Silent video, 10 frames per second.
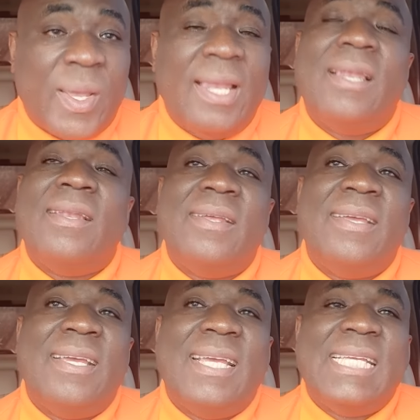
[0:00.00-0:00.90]
well.
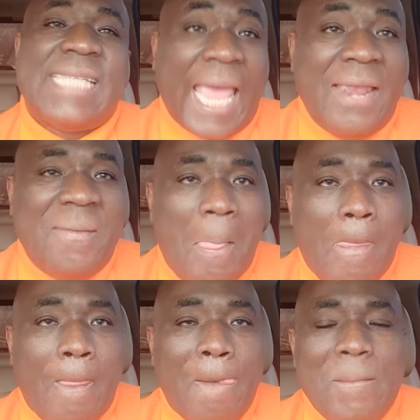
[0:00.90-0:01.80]
See?
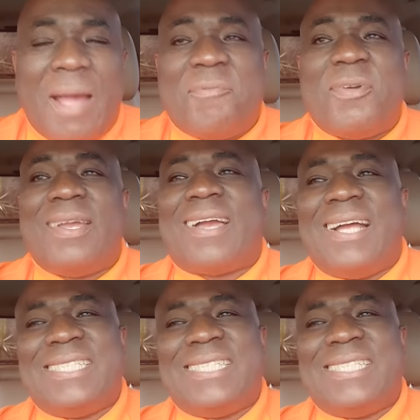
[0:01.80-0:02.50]
Maverick